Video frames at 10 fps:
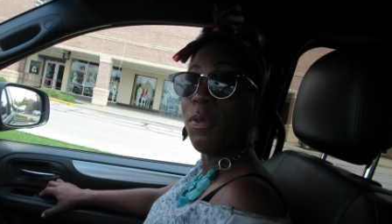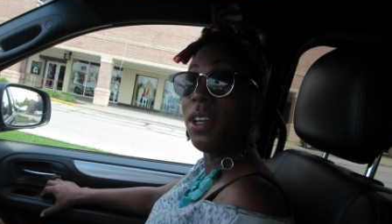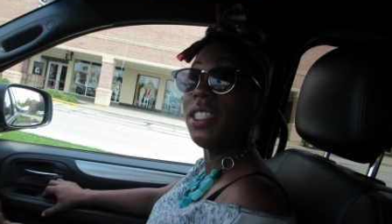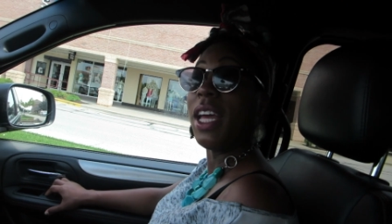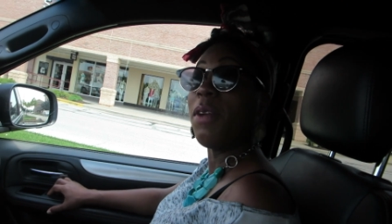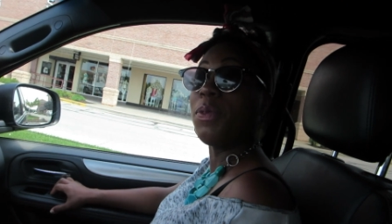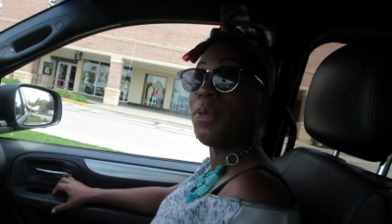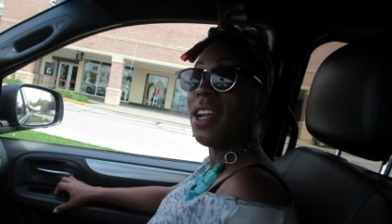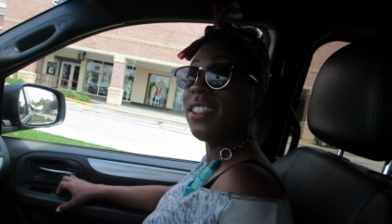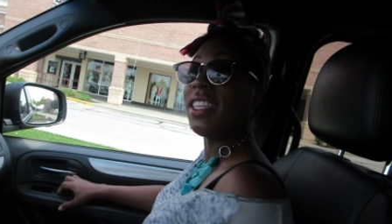Someone said it was
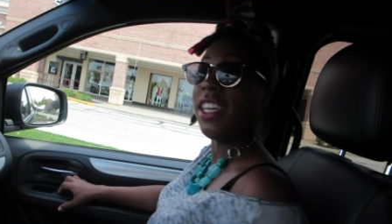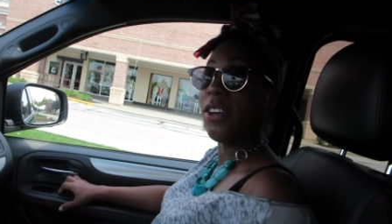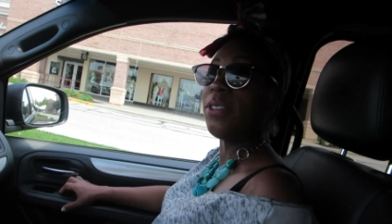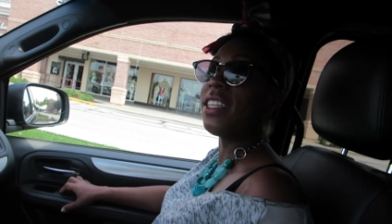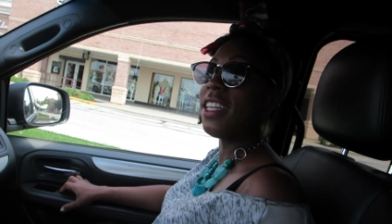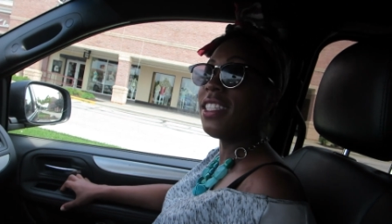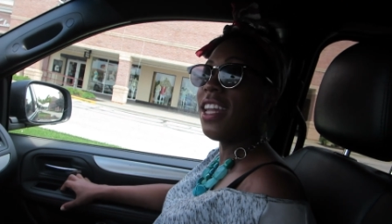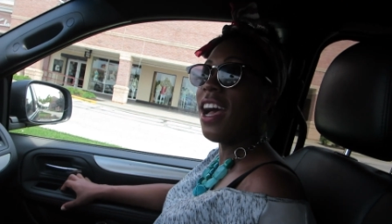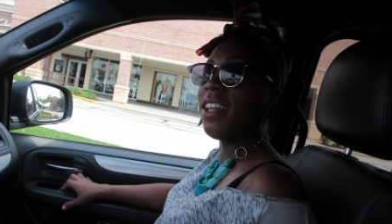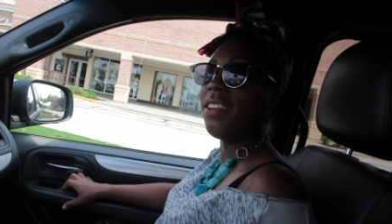pronounced Kikos because it's
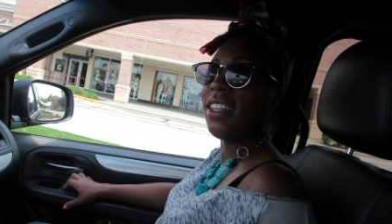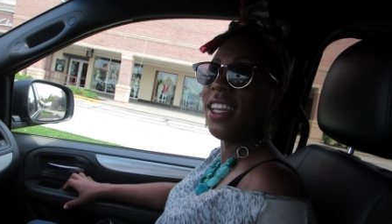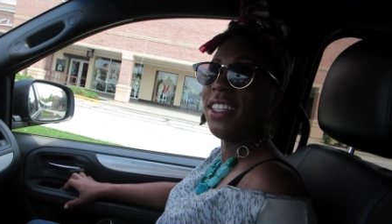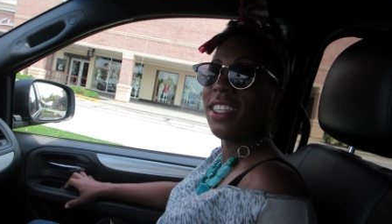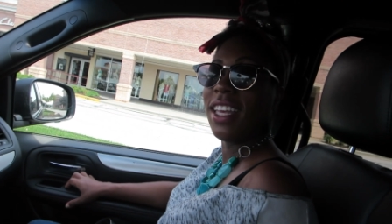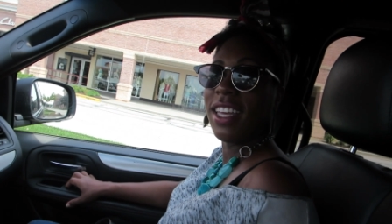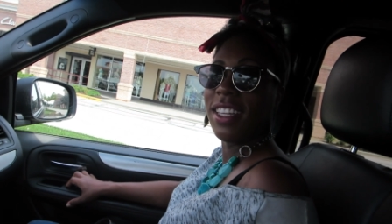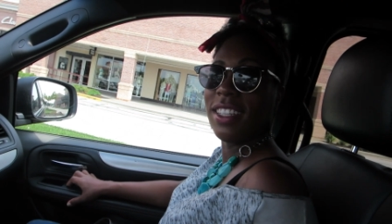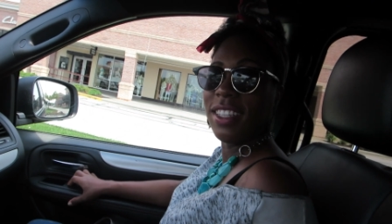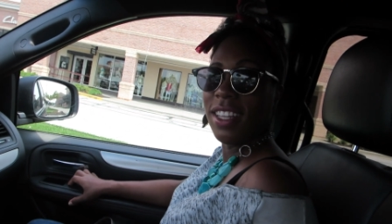not. It's like
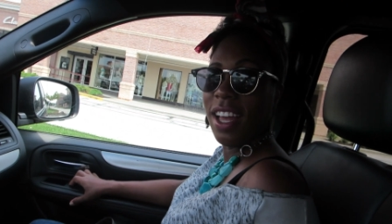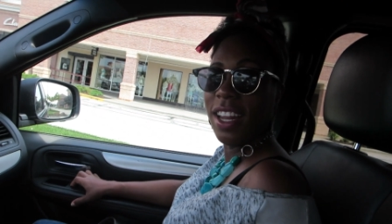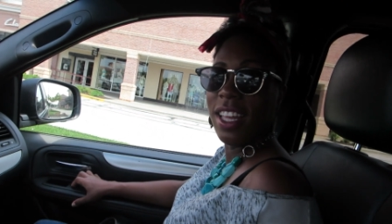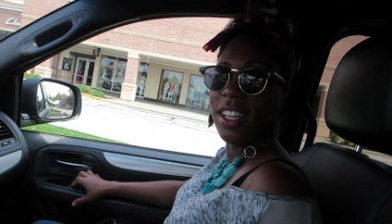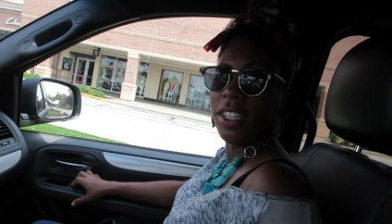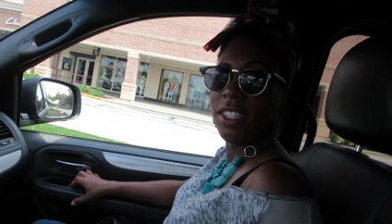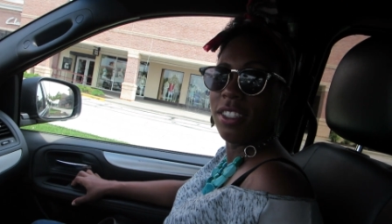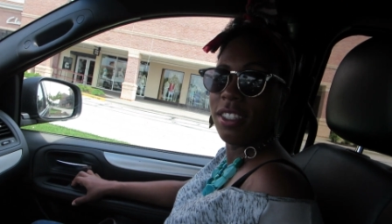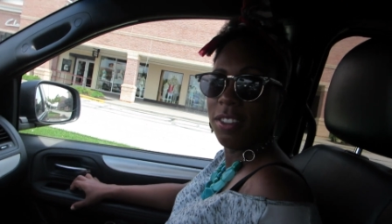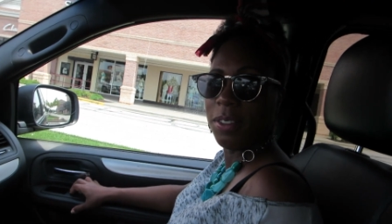not English or